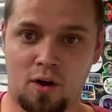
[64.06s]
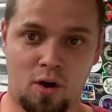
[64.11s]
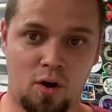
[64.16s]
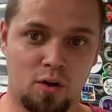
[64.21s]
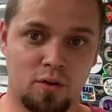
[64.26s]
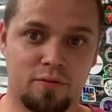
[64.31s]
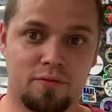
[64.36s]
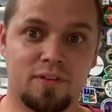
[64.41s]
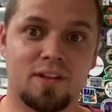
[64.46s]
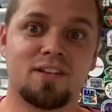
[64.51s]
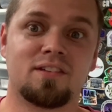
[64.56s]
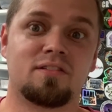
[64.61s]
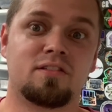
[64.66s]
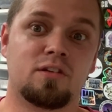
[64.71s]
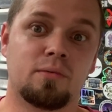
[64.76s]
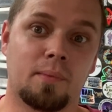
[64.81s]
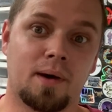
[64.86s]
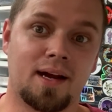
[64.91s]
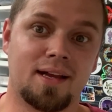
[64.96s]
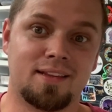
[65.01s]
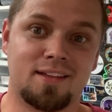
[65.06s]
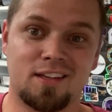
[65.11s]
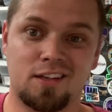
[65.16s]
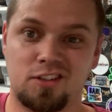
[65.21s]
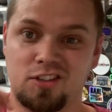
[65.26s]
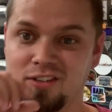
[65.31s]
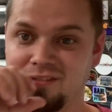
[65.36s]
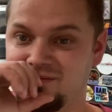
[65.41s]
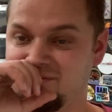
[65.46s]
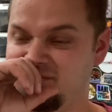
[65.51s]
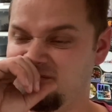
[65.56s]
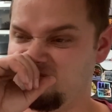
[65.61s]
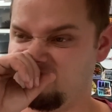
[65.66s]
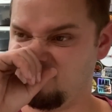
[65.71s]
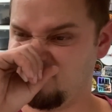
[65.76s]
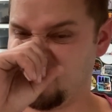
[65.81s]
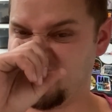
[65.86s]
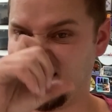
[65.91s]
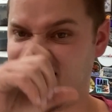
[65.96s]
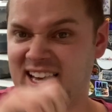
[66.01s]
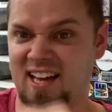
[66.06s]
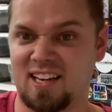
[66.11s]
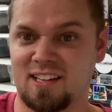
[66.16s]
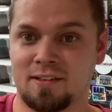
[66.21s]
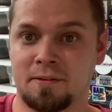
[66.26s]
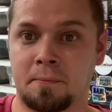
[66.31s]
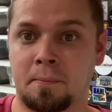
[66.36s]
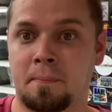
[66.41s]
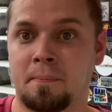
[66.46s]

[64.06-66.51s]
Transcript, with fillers: all of this to my attention. It kind of